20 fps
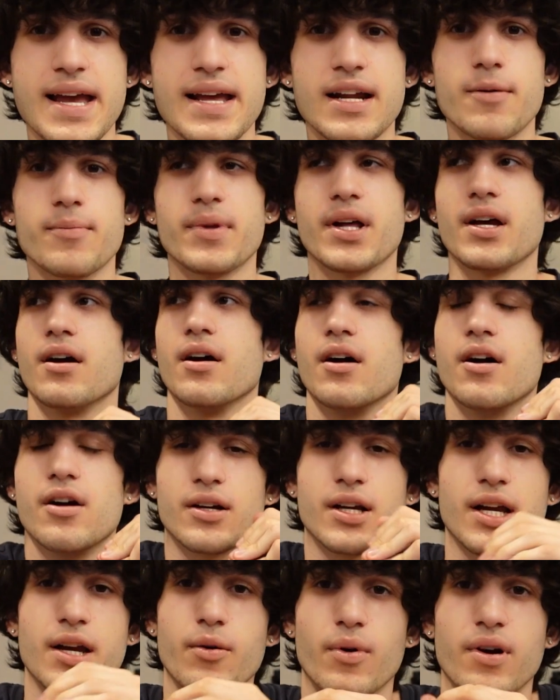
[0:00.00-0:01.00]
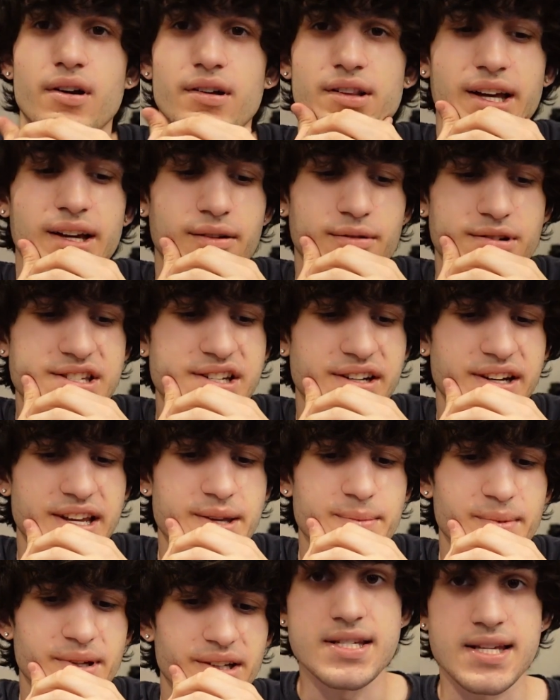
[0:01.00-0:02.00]
And I'm like, oh, okay, word, like what's your
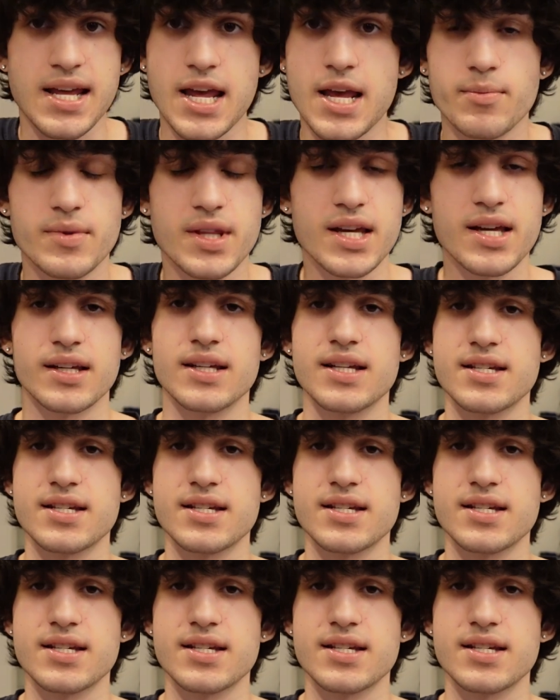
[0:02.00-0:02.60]
email? Same thing.